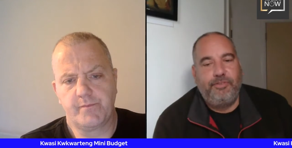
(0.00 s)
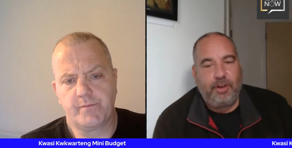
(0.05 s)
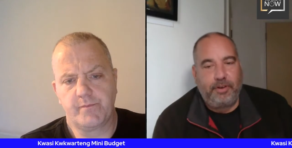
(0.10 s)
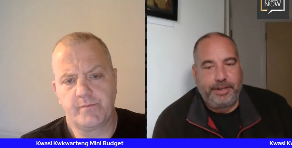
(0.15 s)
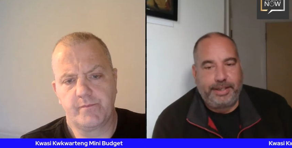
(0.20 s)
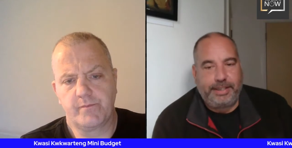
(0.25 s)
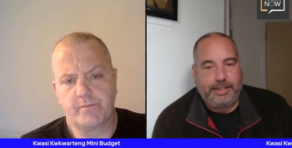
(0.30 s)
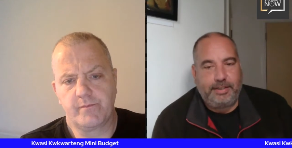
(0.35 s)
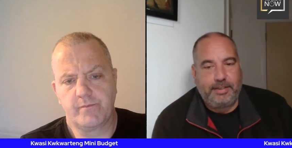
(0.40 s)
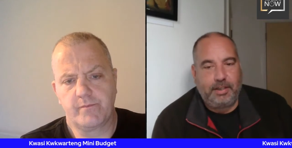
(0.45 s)

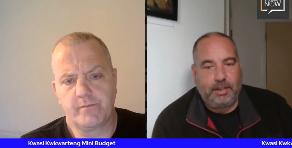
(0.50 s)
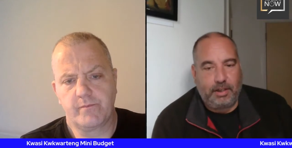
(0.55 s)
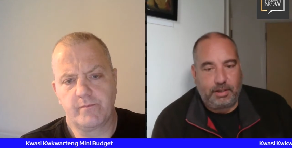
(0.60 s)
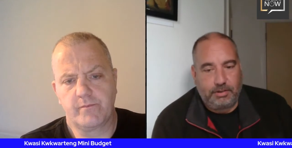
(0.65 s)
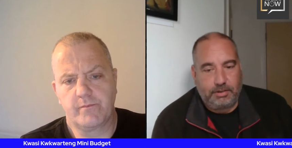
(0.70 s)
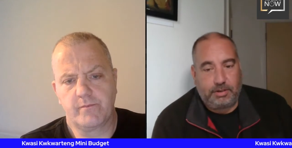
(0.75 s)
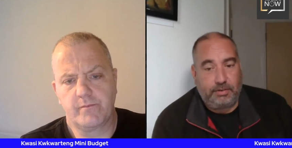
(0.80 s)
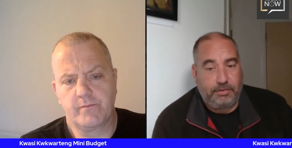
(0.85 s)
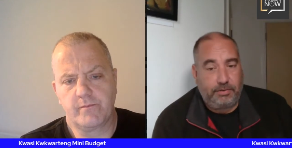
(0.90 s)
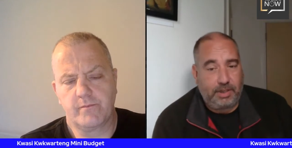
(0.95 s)
Speaker 1: find
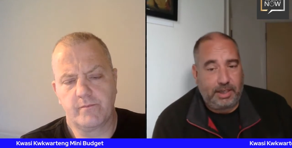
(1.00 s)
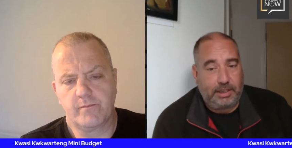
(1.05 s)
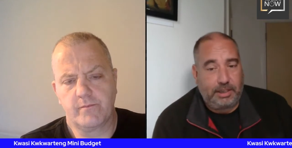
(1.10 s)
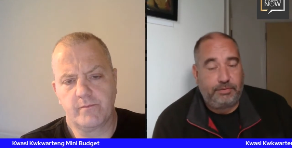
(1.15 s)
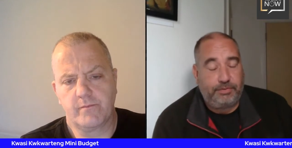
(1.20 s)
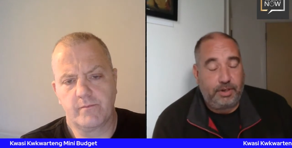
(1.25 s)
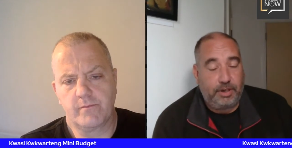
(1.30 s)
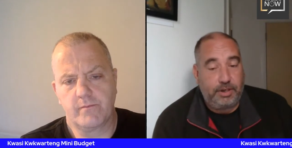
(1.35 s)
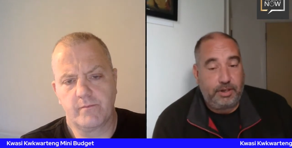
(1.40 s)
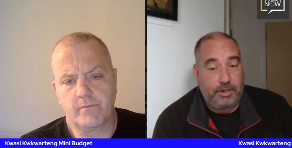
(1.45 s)
lots of
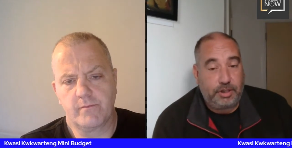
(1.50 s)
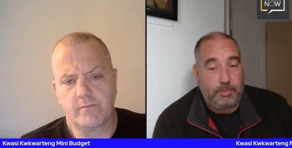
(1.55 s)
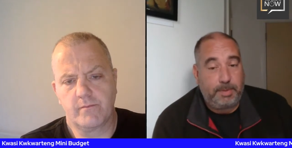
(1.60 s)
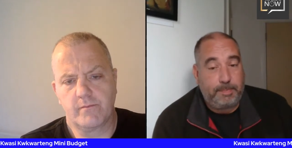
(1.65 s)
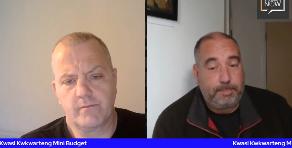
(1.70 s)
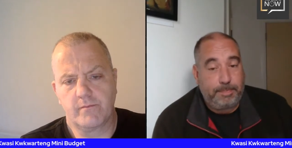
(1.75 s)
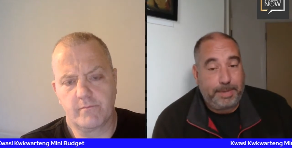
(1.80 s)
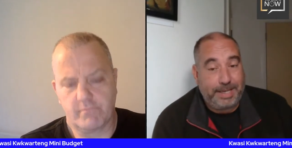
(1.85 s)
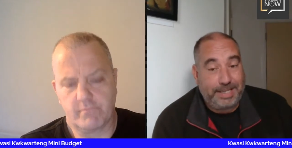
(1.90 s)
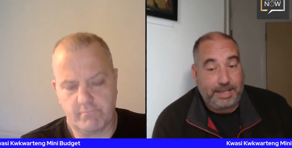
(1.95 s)
things for her to
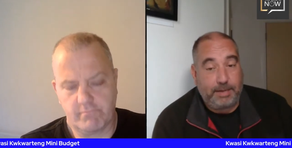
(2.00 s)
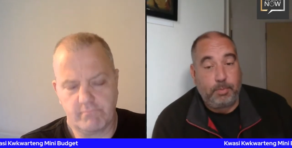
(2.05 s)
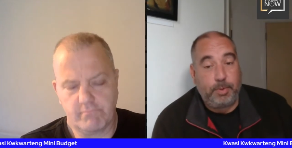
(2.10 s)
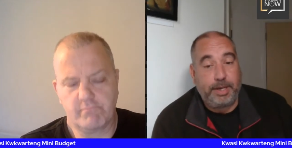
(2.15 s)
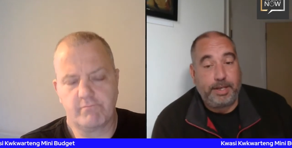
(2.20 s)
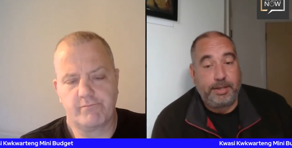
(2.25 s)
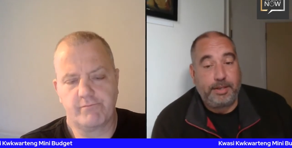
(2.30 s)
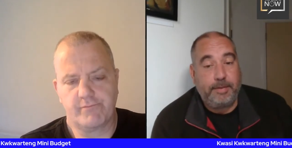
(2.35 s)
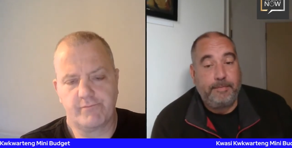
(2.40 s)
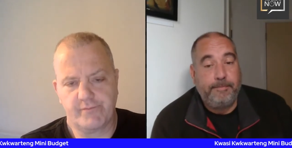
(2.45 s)
be busy
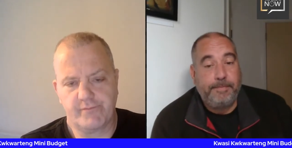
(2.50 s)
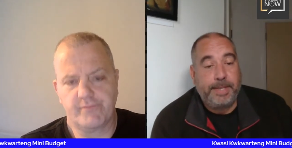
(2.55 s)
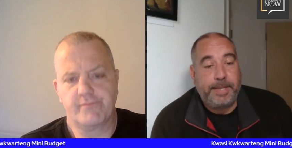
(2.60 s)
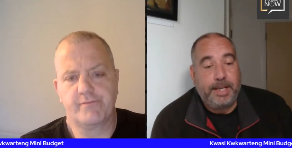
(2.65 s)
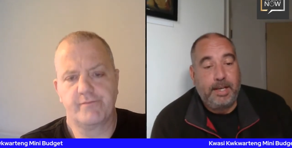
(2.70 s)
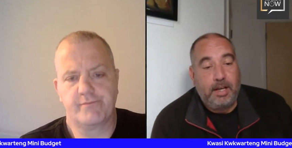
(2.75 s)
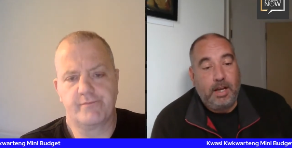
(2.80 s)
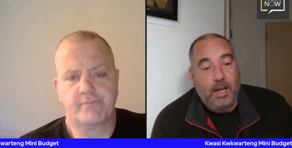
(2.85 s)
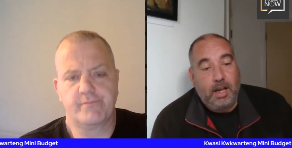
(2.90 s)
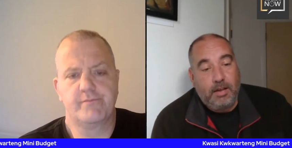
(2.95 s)
with
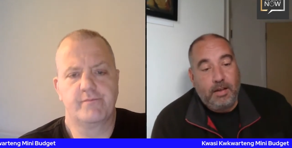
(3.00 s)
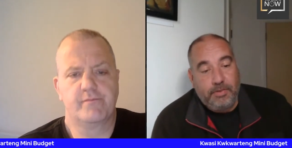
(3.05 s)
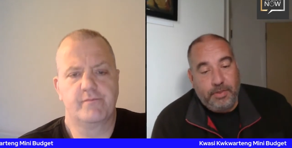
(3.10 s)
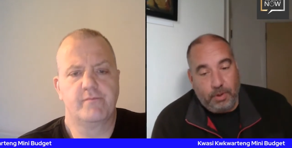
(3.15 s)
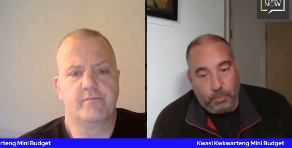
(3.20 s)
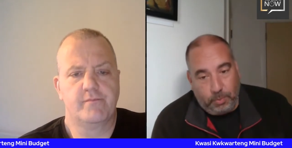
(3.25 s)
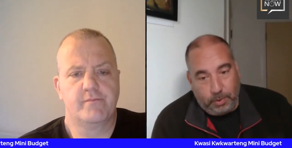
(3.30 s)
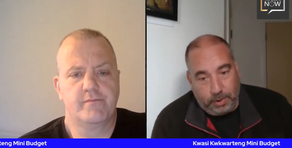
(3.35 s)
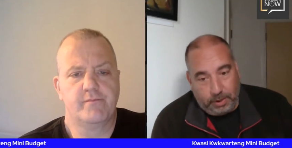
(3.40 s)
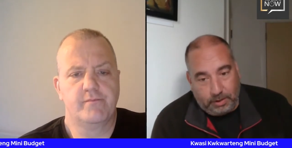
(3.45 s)

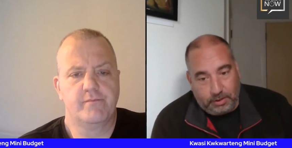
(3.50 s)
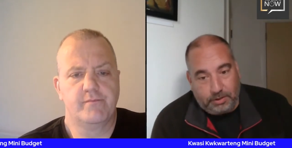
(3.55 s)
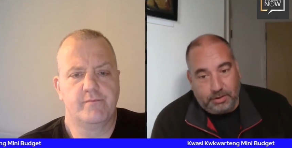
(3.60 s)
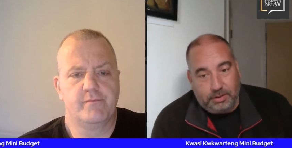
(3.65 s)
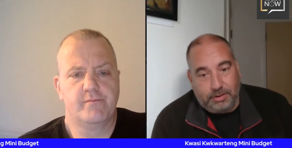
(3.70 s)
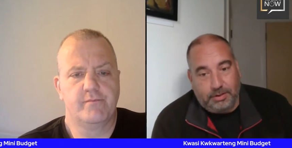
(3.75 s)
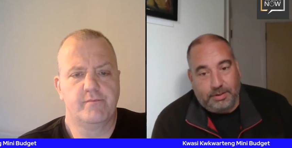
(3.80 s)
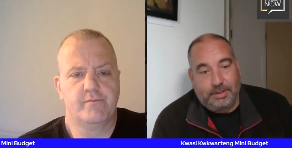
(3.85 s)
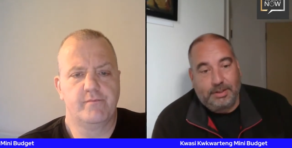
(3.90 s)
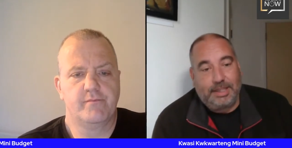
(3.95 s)
that
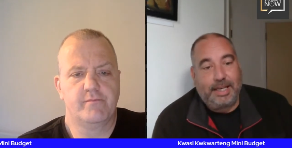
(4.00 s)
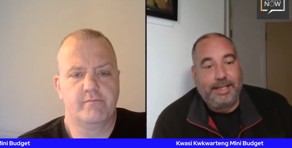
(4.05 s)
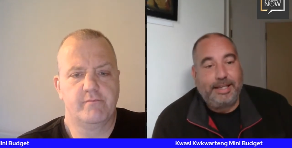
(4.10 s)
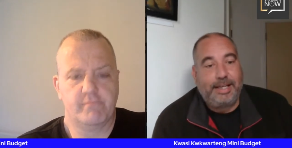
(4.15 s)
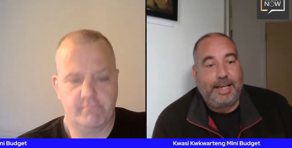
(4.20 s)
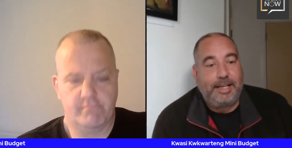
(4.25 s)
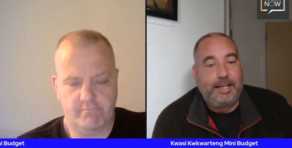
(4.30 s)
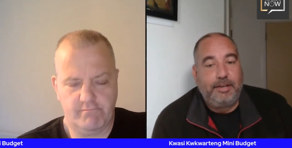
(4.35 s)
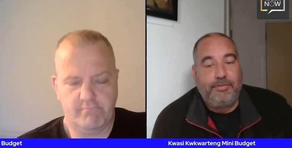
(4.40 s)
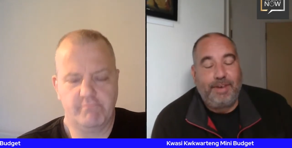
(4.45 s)
will
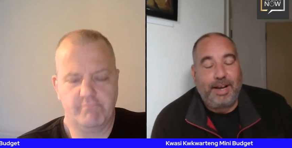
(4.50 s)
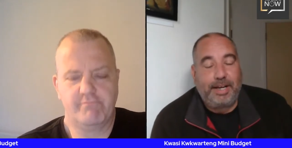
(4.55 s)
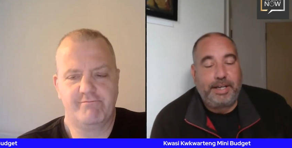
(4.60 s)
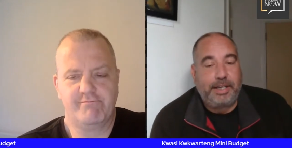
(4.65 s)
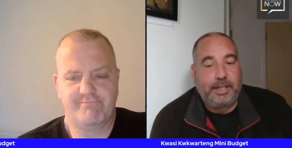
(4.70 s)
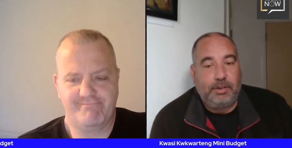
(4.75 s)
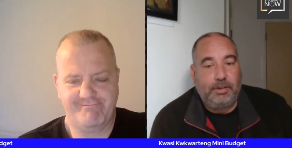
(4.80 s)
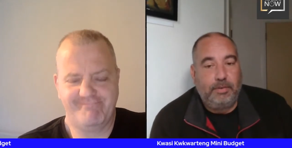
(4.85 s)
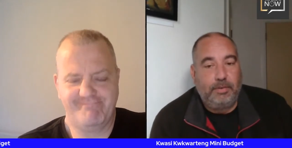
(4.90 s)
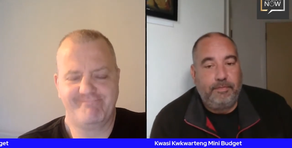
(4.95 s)
take any
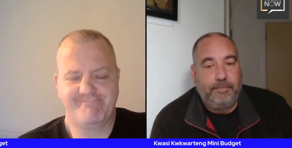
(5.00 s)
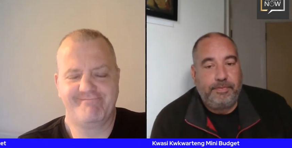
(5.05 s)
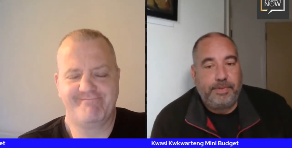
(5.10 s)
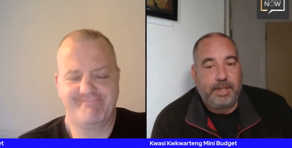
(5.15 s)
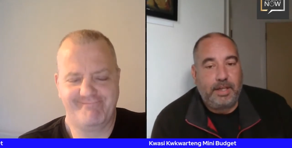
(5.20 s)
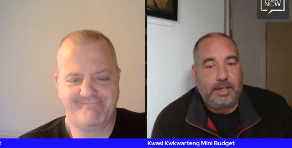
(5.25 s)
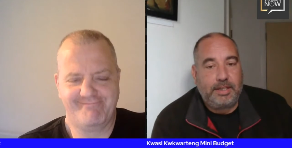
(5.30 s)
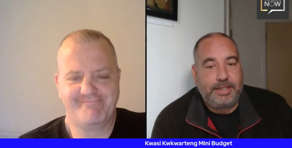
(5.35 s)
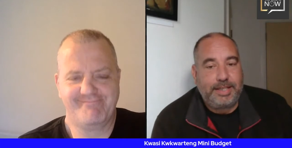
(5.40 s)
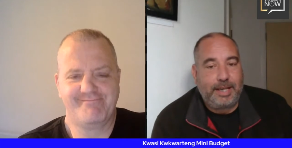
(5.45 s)
radical
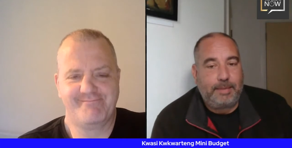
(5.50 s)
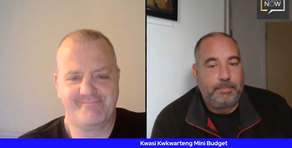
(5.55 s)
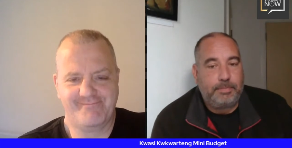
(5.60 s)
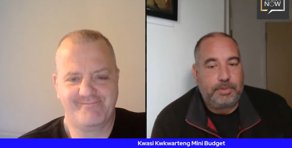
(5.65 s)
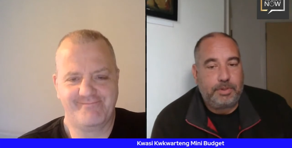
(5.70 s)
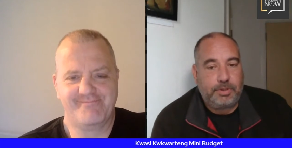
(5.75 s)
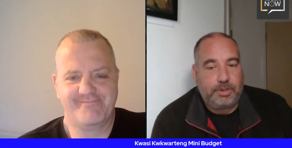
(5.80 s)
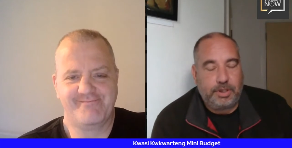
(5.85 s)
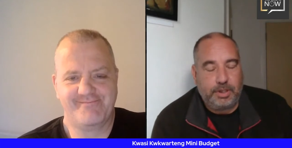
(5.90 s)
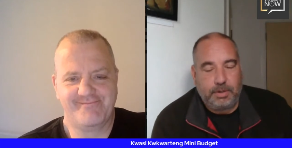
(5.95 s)

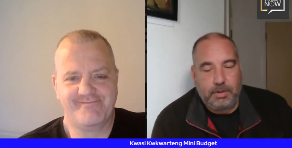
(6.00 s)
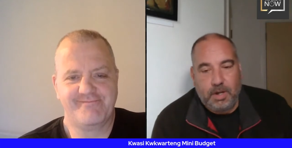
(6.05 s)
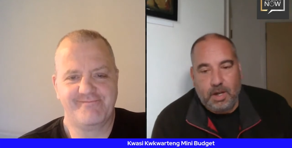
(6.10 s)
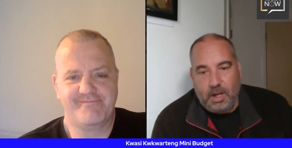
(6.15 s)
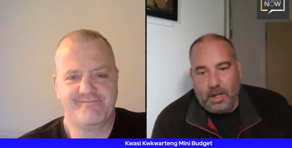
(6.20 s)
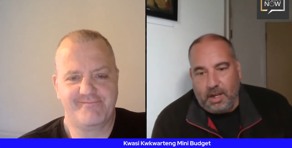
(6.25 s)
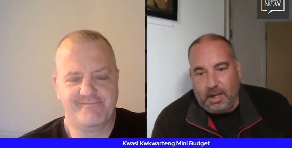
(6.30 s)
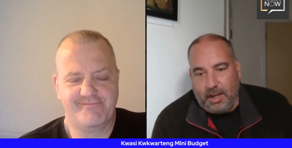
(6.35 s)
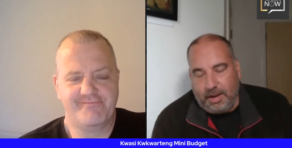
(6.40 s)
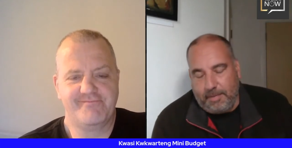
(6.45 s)
attempts to
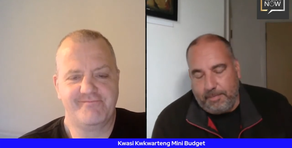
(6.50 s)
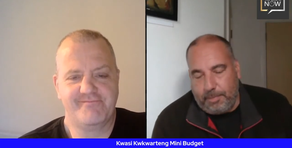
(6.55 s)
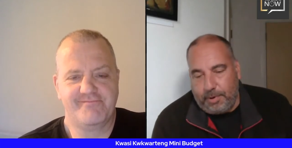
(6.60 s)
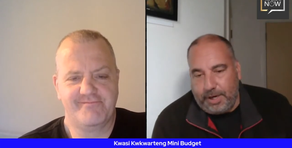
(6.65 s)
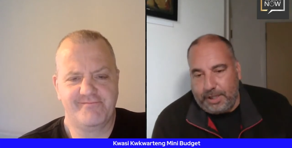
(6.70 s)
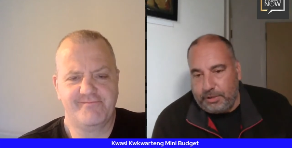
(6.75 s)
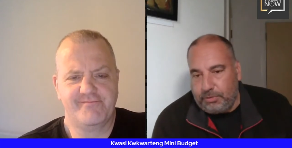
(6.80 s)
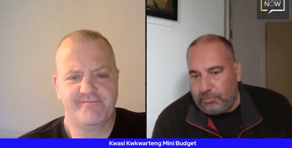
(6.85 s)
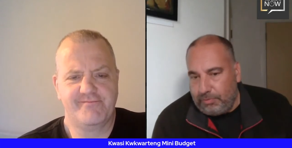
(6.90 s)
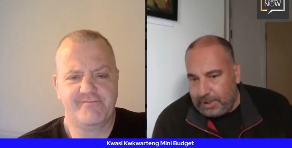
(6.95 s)

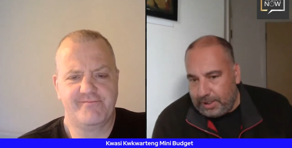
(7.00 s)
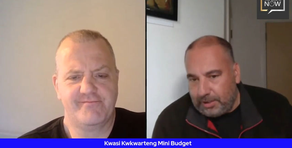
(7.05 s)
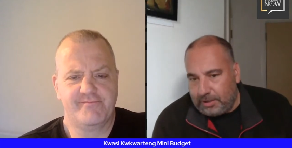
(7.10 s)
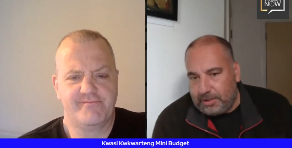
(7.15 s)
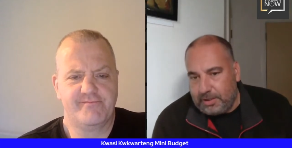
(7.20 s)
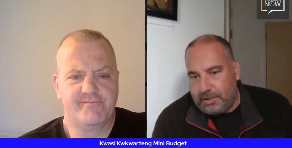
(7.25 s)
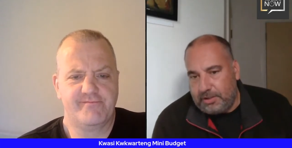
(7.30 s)
embrace real